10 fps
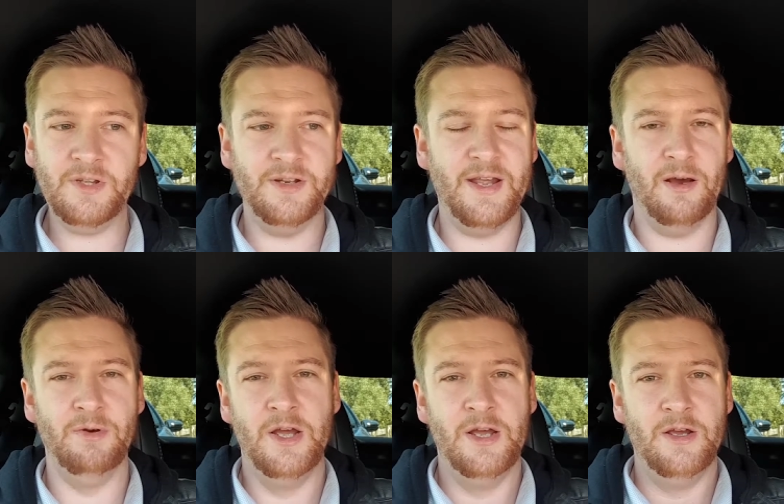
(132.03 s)
Now,
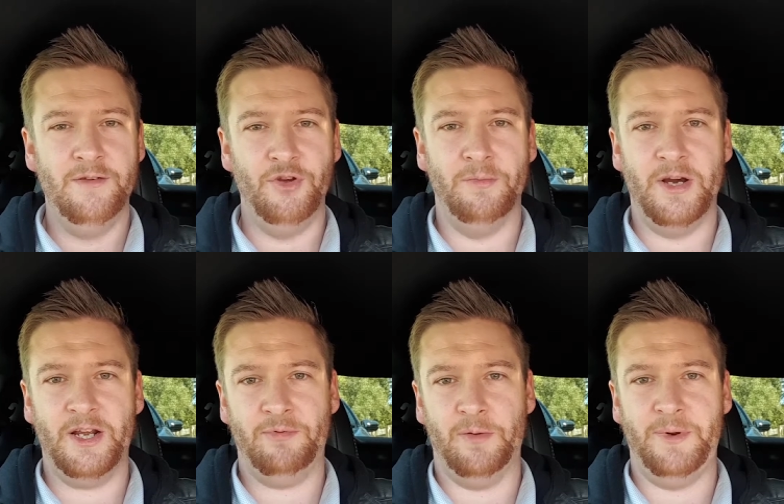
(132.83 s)
if you're buying
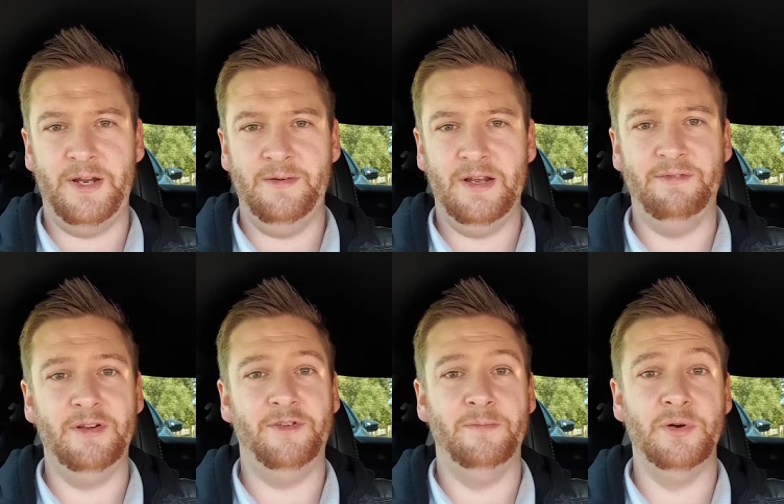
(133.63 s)
a property, even
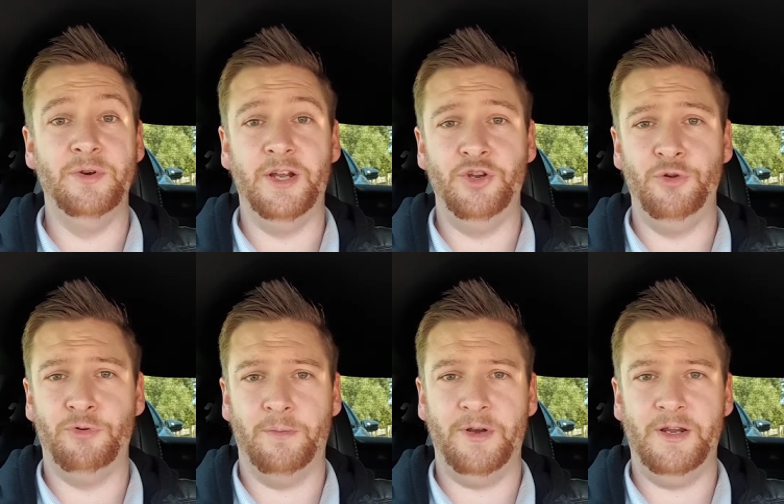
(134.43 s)
if you're building a new
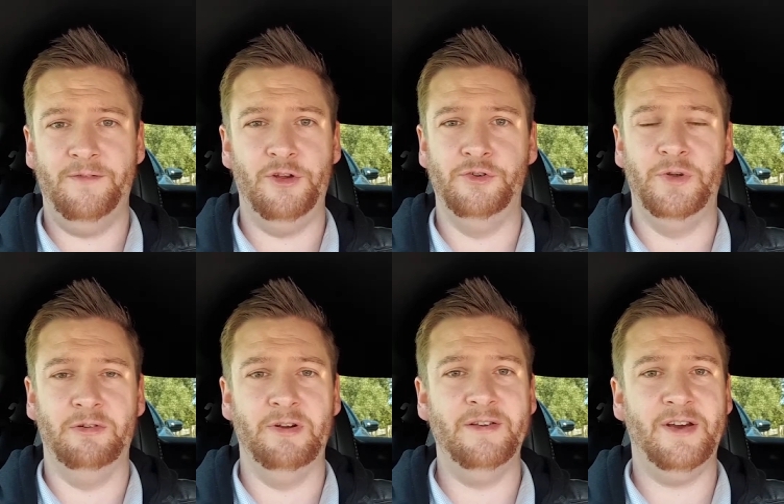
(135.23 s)
property, if you're doing a
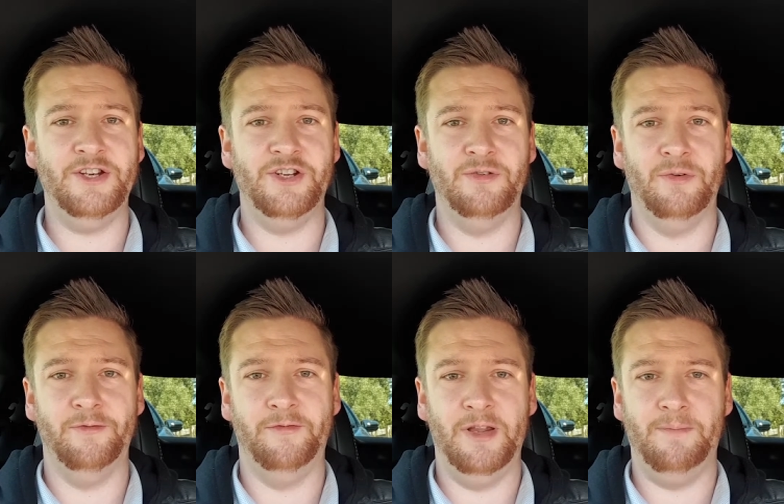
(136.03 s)
renovation or a
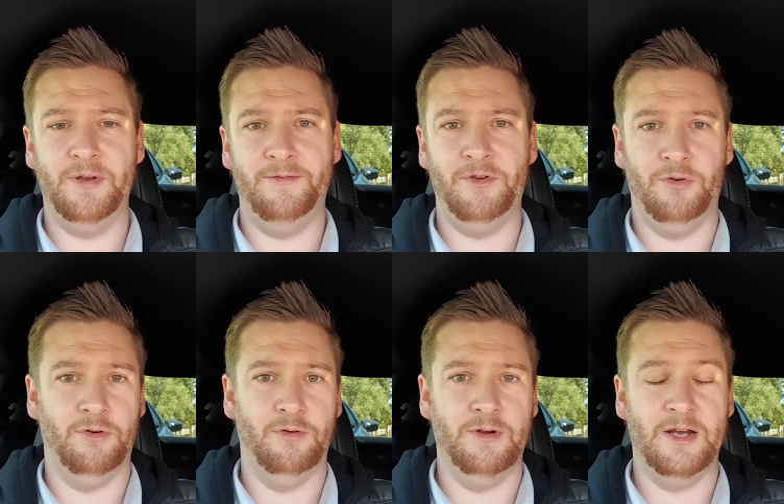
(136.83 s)
flip, if
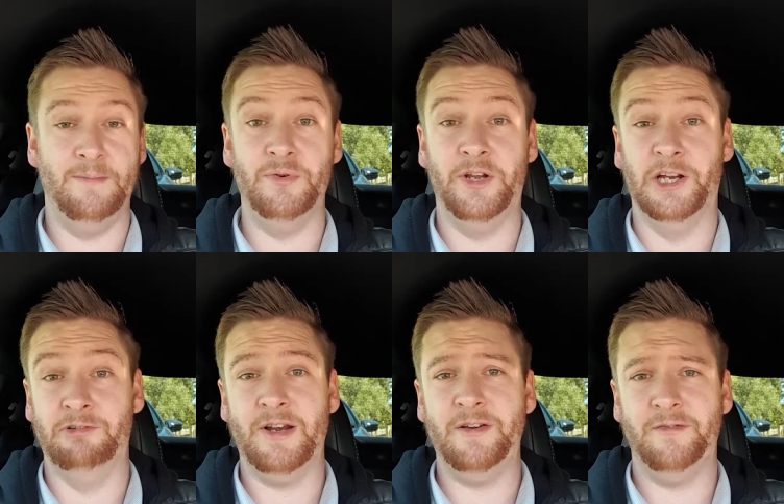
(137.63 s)
you're building a
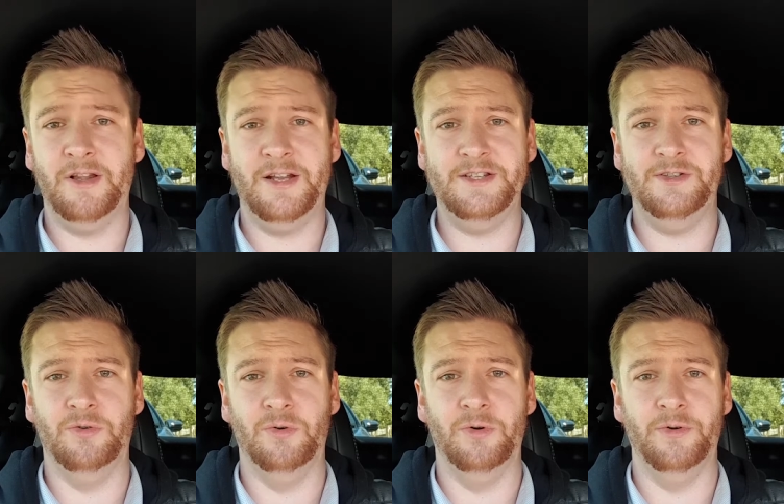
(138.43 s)
granny flat
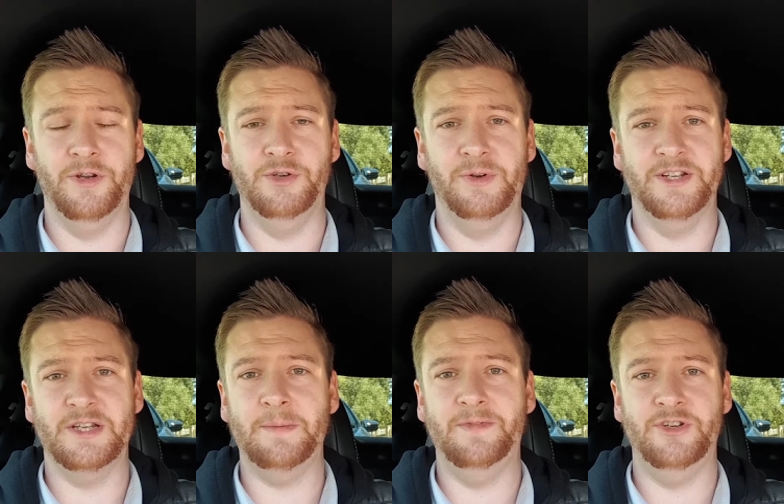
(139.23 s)
or you're doing a
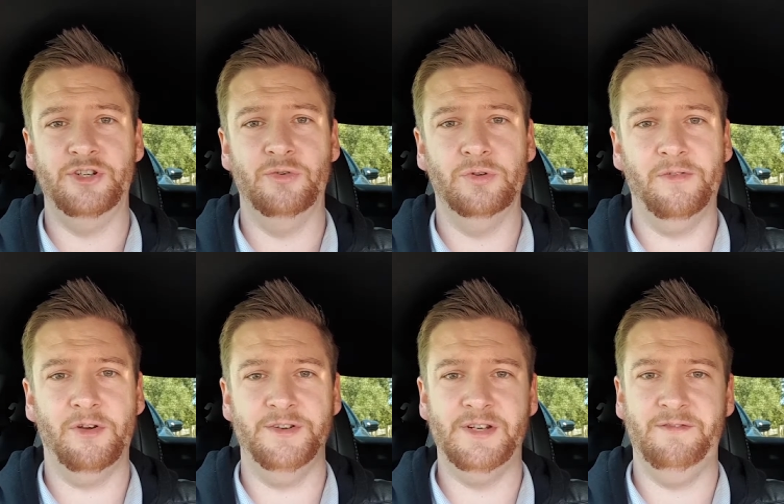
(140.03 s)
subdivision, all of
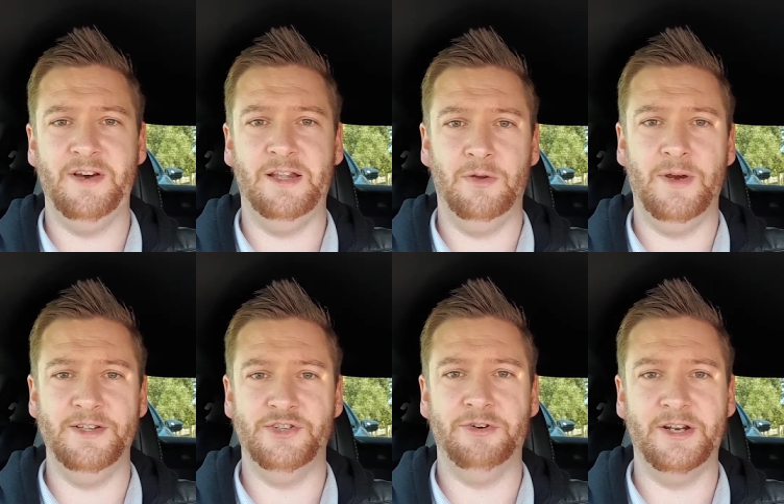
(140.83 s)
those are value add
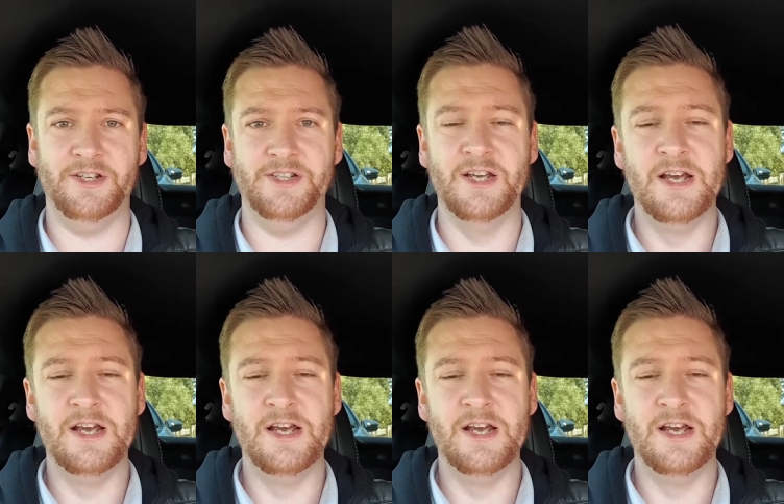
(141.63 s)
strategies.